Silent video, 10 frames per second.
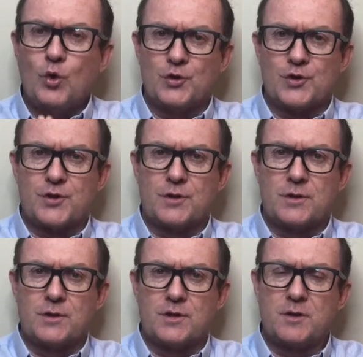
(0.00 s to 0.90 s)
want
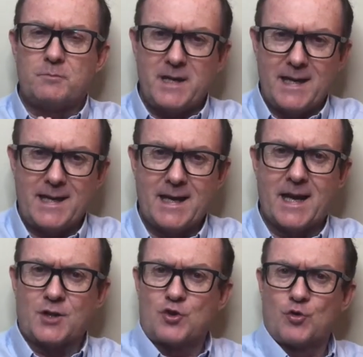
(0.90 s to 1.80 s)
to be
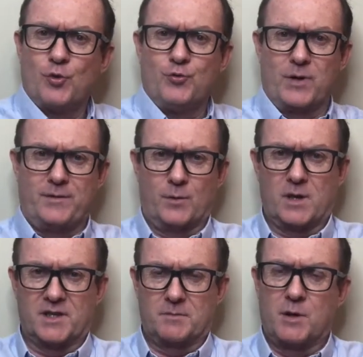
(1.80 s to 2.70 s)
extraordinary for your
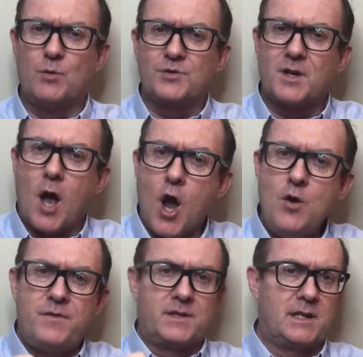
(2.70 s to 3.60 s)
customer. You want to
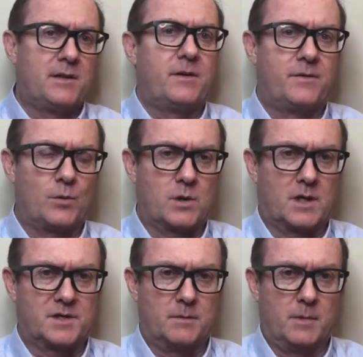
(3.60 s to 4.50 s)
over-deliver for your
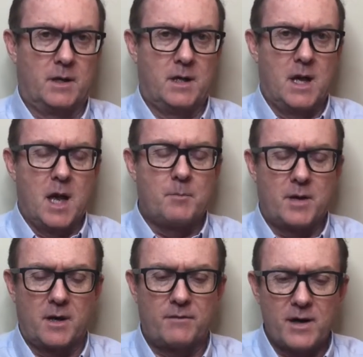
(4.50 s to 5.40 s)
customer.
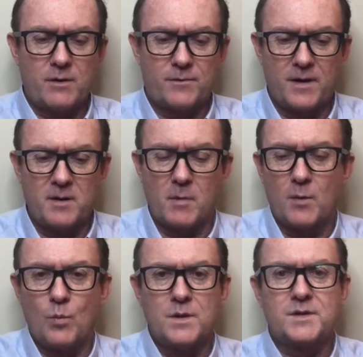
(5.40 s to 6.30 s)
But a very good friend of
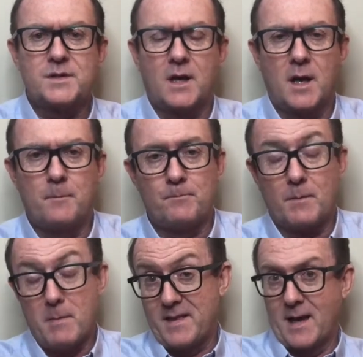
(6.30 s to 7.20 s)
mine once
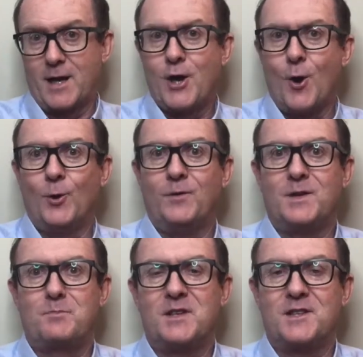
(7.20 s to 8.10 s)
made that goal of
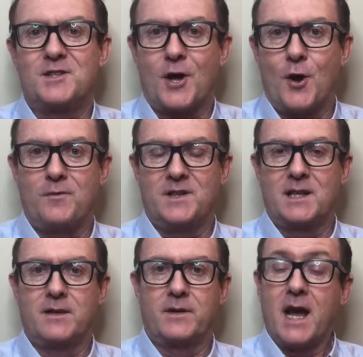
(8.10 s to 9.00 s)
his business to
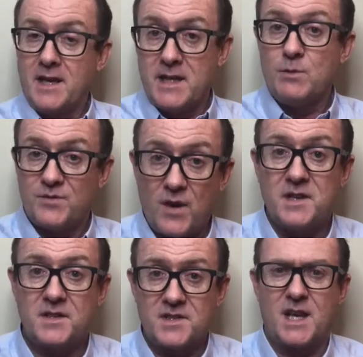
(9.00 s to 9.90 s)
over-deliver, and he was very
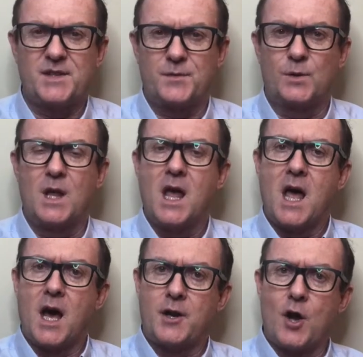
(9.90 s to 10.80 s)
successful
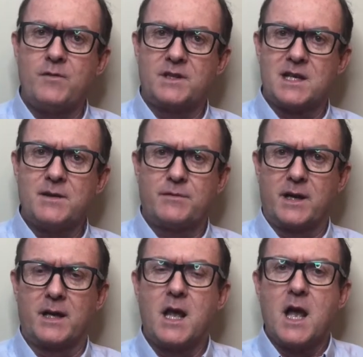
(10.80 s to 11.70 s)
at
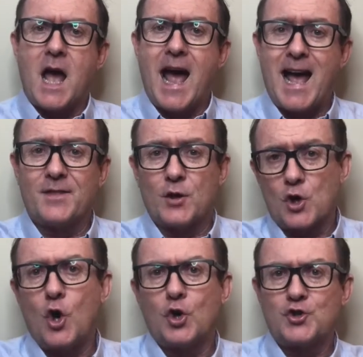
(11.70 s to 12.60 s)
over-delivering at the
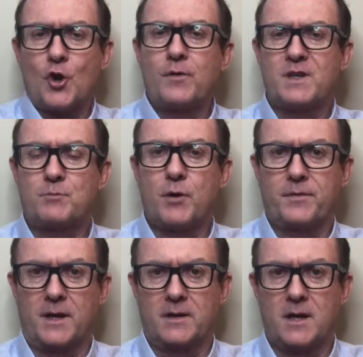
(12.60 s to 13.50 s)
cost of his
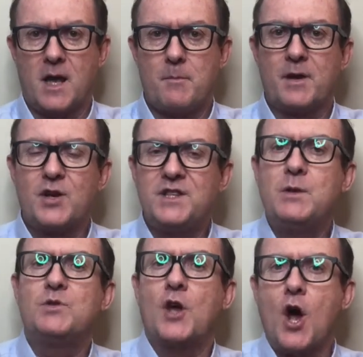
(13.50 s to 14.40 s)
profit because he
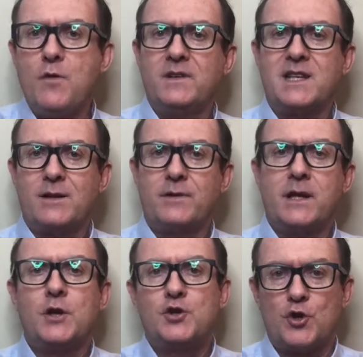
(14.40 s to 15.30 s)
was
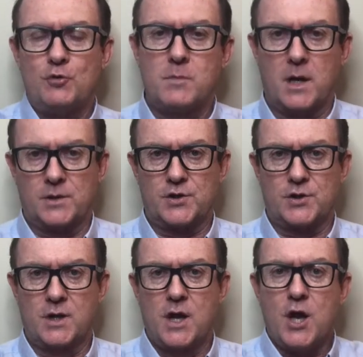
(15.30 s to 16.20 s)
over-delivering too
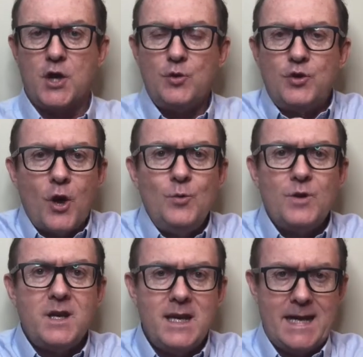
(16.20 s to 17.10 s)
much. You
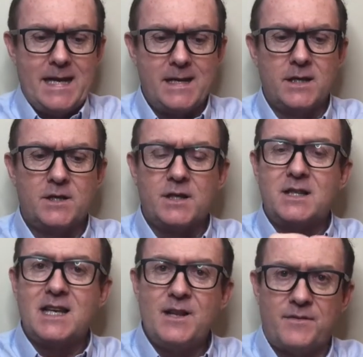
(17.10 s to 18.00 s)
don't need to
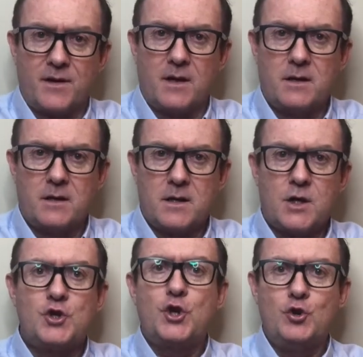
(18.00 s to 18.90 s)
deliver
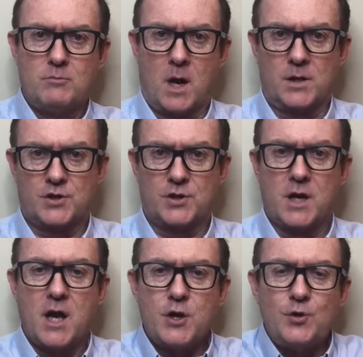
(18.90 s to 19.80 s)
too much.
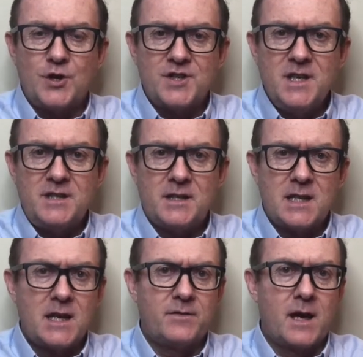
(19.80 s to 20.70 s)
You just need to
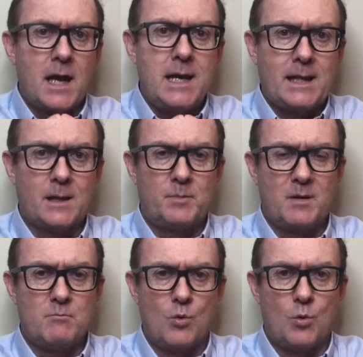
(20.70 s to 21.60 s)
deliver a little
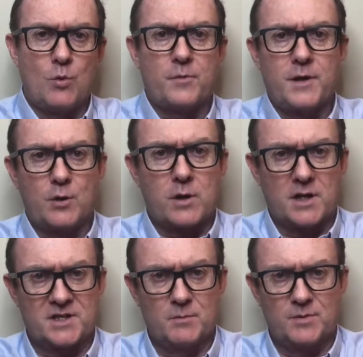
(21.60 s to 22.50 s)
bit more than your
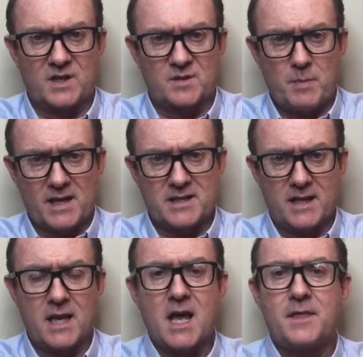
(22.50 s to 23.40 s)
customers are expecting,